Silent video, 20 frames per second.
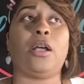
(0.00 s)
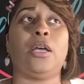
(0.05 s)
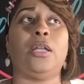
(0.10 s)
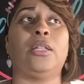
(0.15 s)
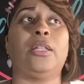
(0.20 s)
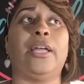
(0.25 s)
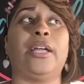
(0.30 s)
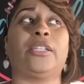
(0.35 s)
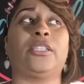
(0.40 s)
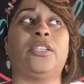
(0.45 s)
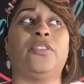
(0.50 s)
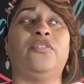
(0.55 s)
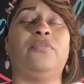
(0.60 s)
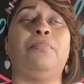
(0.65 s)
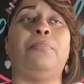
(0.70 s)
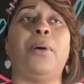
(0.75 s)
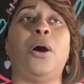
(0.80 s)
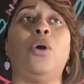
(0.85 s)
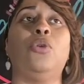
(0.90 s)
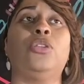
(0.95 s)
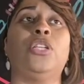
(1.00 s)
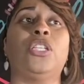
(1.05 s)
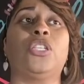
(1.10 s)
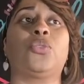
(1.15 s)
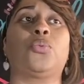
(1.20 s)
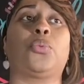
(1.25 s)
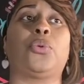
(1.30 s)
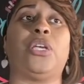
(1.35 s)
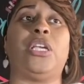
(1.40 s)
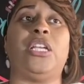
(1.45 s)
collective bonus
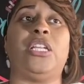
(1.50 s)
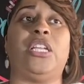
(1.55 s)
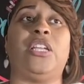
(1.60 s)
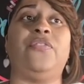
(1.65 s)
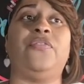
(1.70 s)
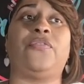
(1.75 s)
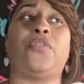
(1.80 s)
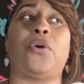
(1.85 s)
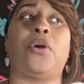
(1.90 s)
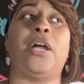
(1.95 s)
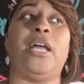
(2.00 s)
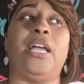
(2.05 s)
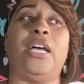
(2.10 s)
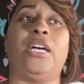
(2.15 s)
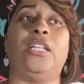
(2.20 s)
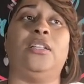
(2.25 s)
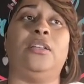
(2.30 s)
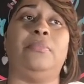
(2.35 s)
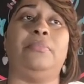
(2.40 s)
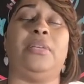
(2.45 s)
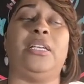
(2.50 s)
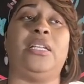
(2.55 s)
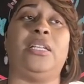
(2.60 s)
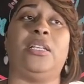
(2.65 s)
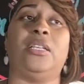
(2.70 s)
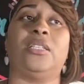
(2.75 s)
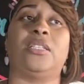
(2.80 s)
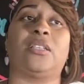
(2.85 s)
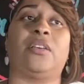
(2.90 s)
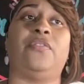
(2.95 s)
reading for Element
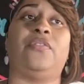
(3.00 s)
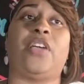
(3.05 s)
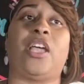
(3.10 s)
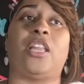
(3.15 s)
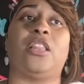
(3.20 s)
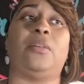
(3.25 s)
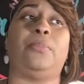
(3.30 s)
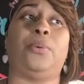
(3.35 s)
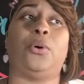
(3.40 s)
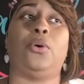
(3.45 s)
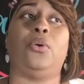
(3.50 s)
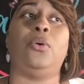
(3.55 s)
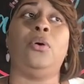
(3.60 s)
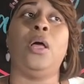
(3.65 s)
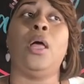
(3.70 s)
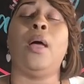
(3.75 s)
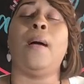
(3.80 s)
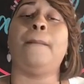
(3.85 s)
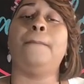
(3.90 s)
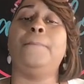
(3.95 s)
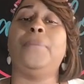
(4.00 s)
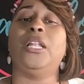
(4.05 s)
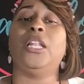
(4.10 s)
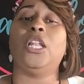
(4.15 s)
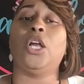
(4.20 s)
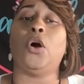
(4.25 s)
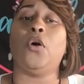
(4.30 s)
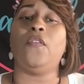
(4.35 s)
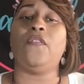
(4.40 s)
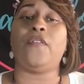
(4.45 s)
is available
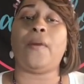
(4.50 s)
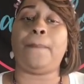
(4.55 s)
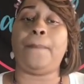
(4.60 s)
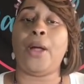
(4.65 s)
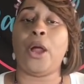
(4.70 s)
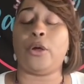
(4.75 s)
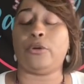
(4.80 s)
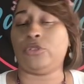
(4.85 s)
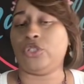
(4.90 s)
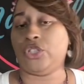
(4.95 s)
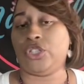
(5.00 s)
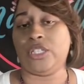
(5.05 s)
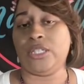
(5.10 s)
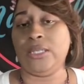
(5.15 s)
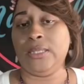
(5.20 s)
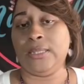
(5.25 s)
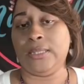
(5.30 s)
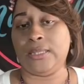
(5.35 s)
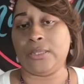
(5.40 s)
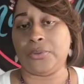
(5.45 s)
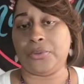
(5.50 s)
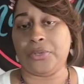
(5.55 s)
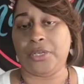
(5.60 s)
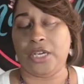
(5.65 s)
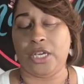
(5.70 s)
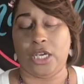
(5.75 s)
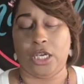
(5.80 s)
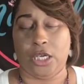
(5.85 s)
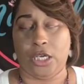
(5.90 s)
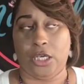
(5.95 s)
below for purchase,
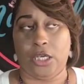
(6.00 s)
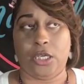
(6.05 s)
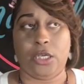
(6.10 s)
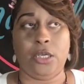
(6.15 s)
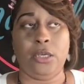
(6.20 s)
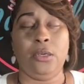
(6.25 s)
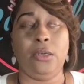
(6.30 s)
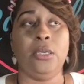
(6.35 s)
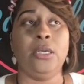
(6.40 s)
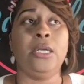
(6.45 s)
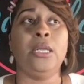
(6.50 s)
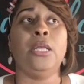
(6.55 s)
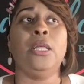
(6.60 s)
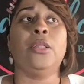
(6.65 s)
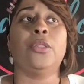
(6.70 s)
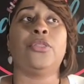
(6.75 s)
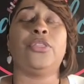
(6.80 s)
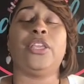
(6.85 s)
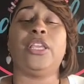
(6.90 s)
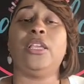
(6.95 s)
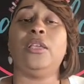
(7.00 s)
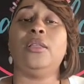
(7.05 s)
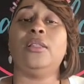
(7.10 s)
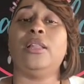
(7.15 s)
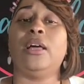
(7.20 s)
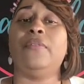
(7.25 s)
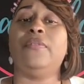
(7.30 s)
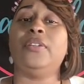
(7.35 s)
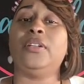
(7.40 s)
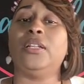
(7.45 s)
okay? The
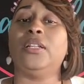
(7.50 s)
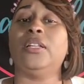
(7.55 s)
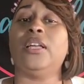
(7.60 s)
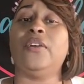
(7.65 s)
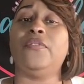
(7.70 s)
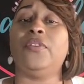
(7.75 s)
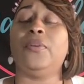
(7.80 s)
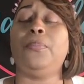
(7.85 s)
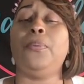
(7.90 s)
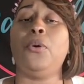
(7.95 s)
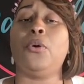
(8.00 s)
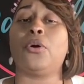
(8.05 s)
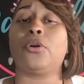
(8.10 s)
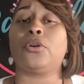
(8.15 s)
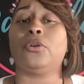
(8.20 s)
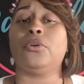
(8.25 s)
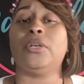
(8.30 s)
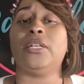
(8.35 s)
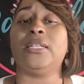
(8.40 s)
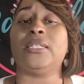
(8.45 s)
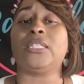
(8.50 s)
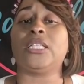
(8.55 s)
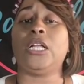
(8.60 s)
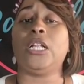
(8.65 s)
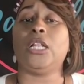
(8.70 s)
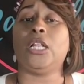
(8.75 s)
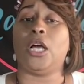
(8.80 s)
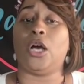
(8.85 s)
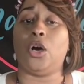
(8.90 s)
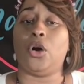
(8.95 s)
1111 portal is
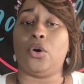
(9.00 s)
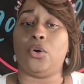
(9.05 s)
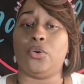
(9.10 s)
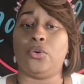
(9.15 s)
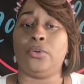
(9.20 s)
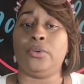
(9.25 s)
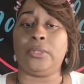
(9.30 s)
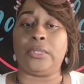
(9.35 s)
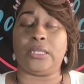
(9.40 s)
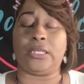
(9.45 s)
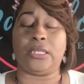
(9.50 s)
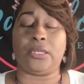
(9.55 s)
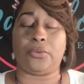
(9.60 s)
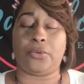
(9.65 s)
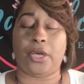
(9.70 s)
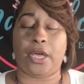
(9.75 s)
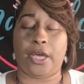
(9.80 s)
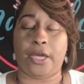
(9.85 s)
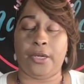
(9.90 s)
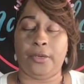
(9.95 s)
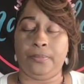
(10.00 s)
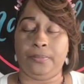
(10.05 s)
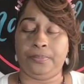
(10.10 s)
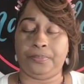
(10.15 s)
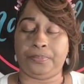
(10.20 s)
closed, okay?